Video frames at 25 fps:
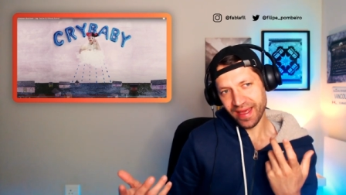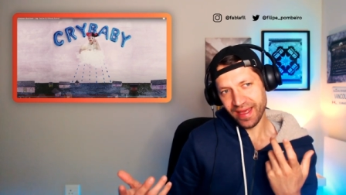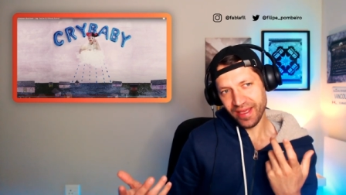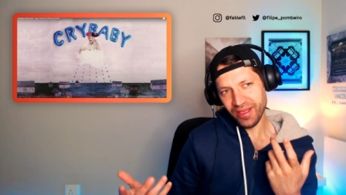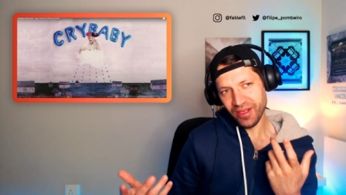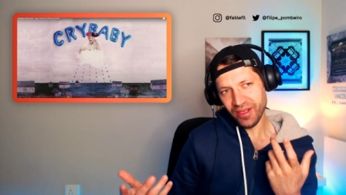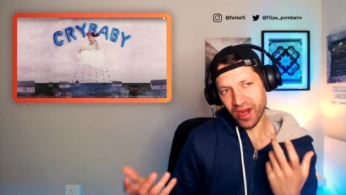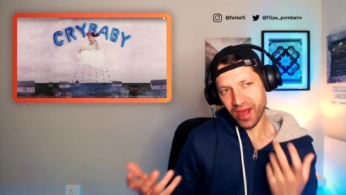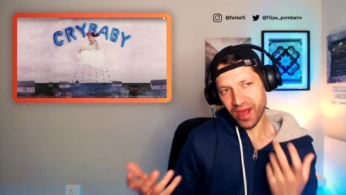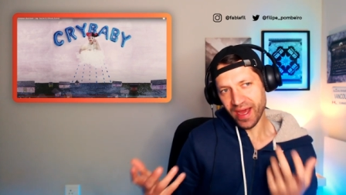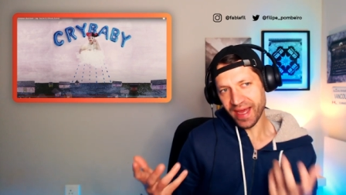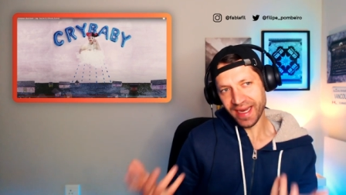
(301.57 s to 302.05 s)

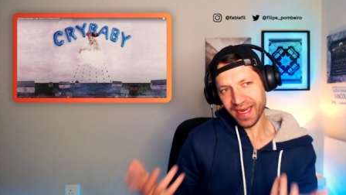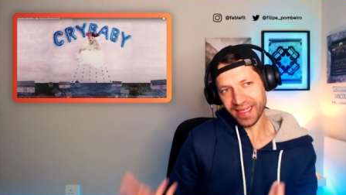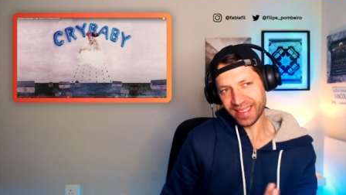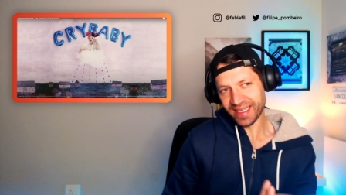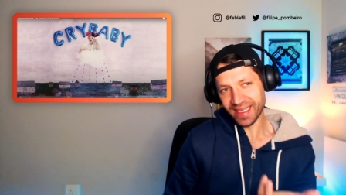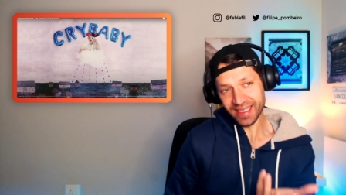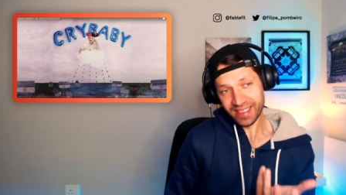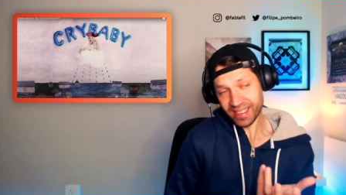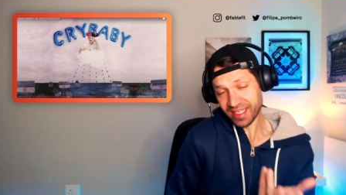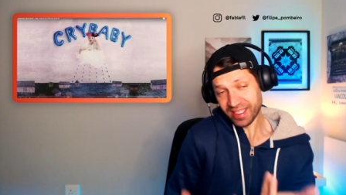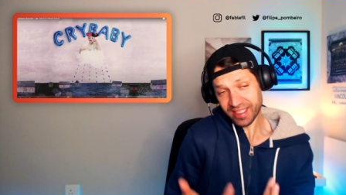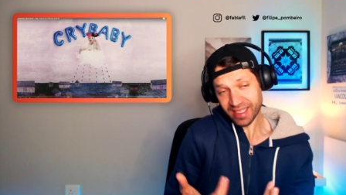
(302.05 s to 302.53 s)
you know, and it's
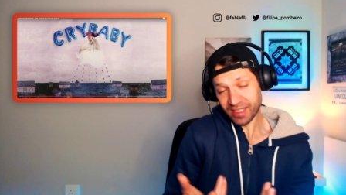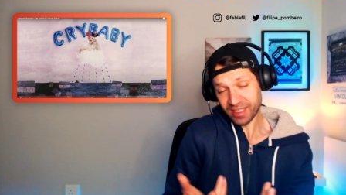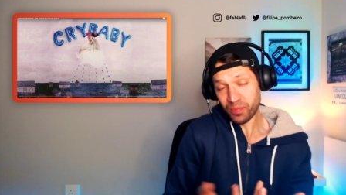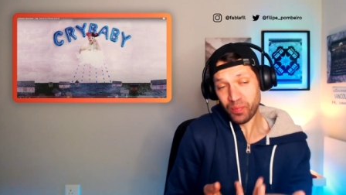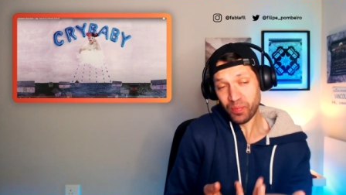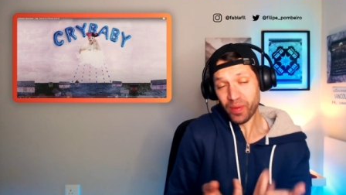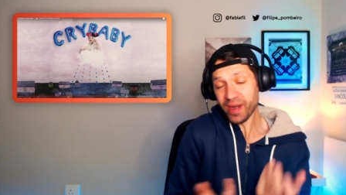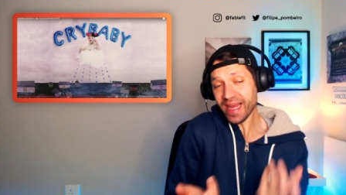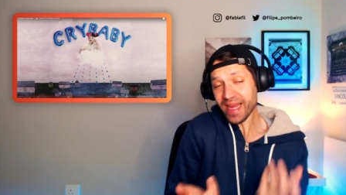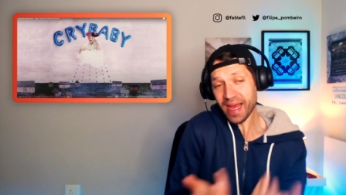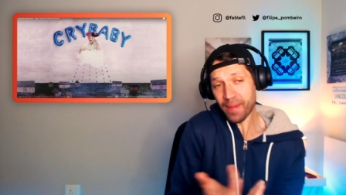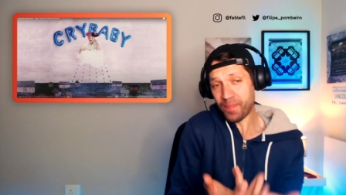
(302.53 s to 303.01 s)
it's, it's
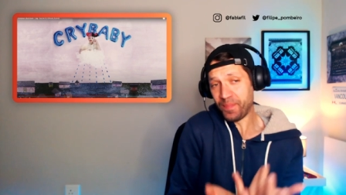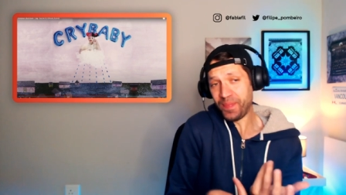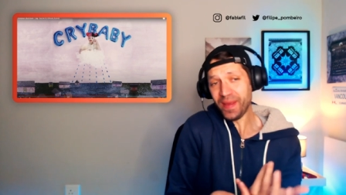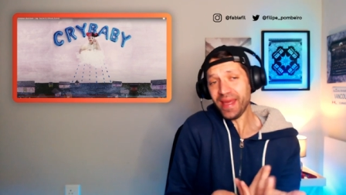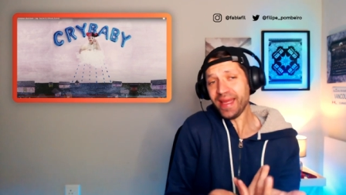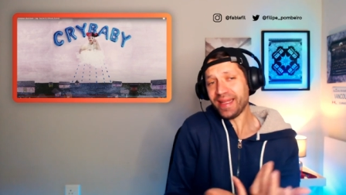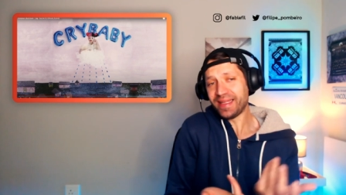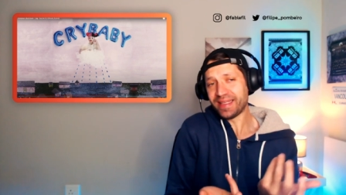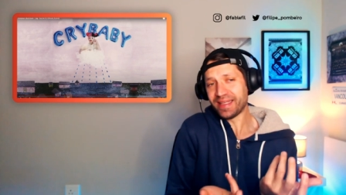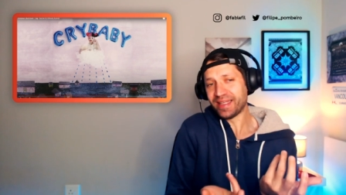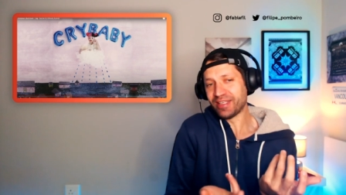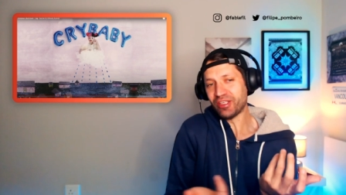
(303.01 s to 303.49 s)
pretty
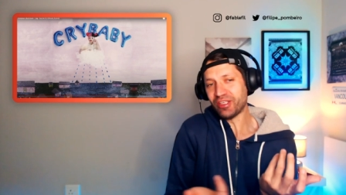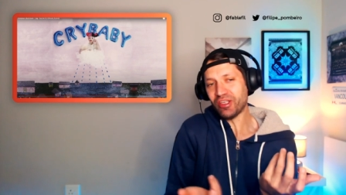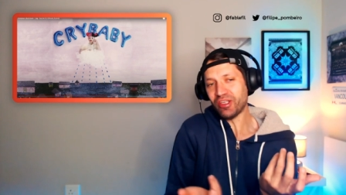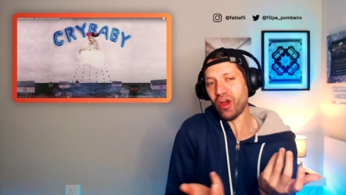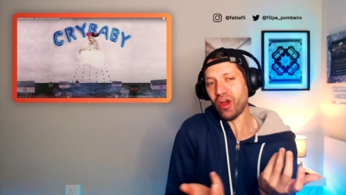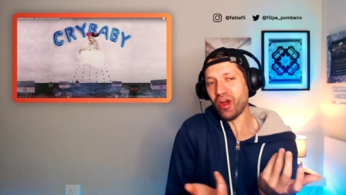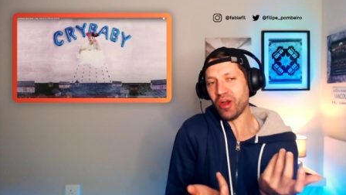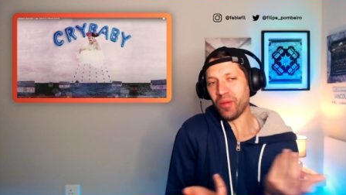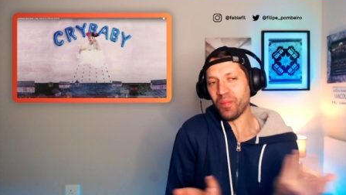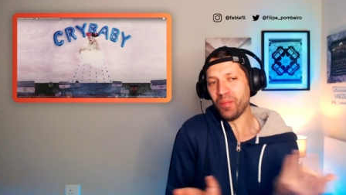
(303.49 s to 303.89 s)
upbeat, the song,